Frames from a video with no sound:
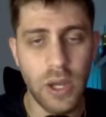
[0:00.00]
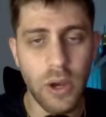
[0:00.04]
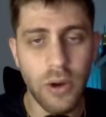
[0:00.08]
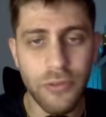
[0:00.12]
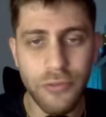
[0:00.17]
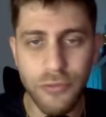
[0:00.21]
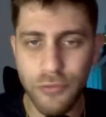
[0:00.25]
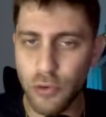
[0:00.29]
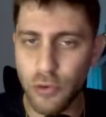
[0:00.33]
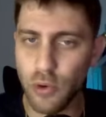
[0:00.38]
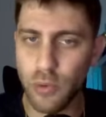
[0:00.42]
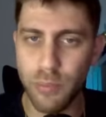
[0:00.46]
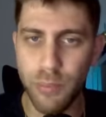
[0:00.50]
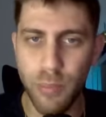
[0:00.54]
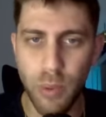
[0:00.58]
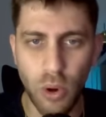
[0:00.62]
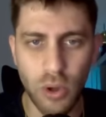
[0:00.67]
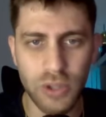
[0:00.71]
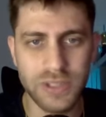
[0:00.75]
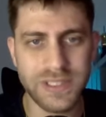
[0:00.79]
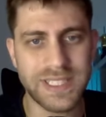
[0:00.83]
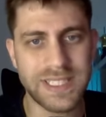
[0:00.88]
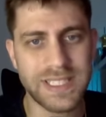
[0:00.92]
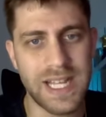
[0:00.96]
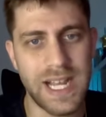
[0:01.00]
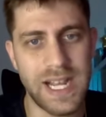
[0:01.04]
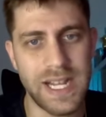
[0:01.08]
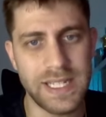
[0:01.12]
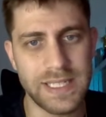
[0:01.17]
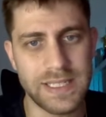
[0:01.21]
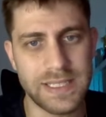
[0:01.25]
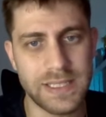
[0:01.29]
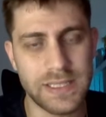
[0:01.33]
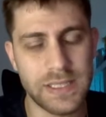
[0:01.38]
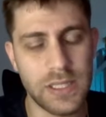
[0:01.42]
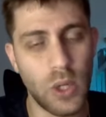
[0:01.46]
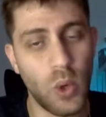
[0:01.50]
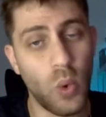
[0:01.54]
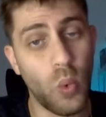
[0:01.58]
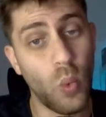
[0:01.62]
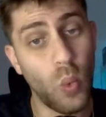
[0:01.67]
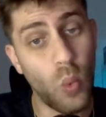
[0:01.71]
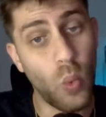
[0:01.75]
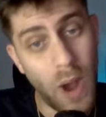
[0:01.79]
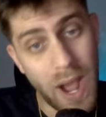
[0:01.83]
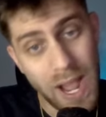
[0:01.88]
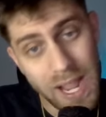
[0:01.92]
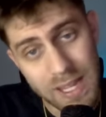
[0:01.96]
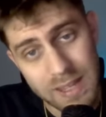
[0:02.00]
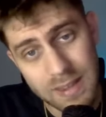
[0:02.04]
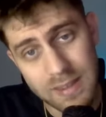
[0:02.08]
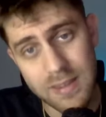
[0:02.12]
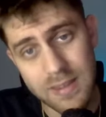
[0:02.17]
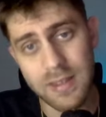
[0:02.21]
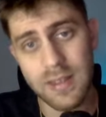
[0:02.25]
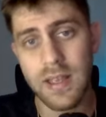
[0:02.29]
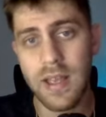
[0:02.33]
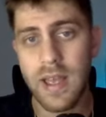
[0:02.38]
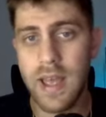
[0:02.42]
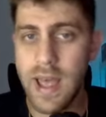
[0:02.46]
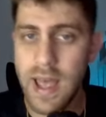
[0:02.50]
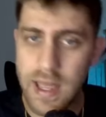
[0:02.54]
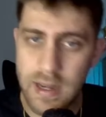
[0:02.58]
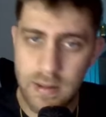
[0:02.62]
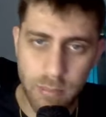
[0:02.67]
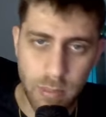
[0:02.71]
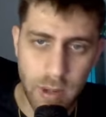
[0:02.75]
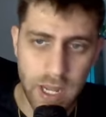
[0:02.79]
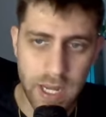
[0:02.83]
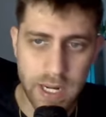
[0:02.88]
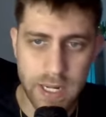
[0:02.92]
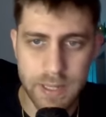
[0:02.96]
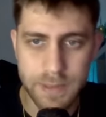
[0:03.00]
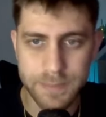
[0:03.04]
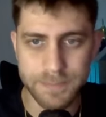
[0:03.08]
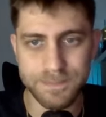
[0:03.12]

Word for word: for both sides, white and black.